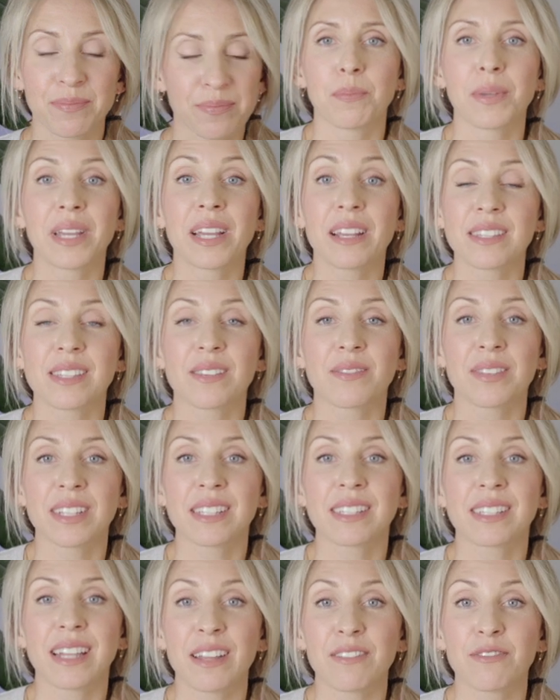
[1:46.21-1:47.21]
Because of
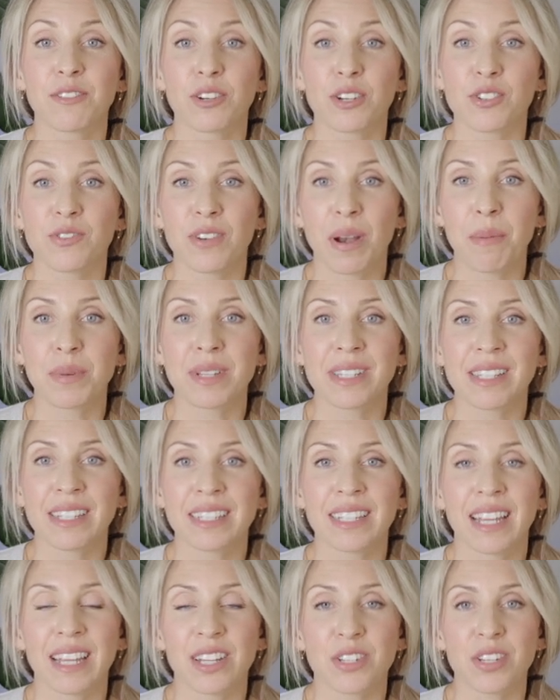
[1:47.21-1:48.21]
its diverse
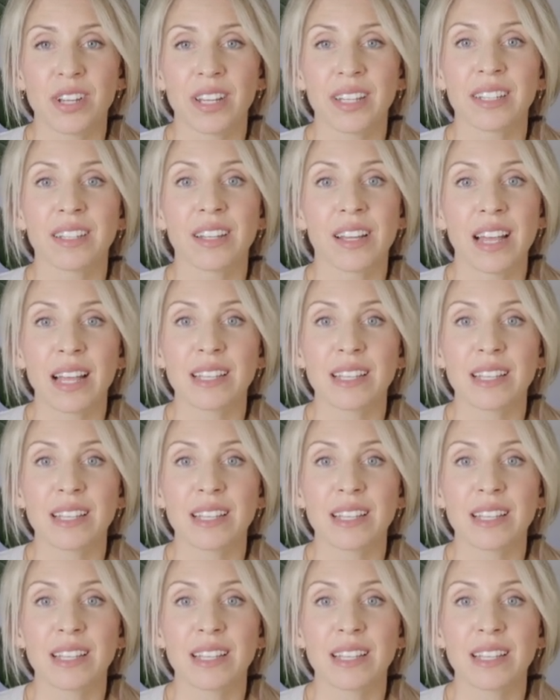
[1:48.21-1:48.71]
representation,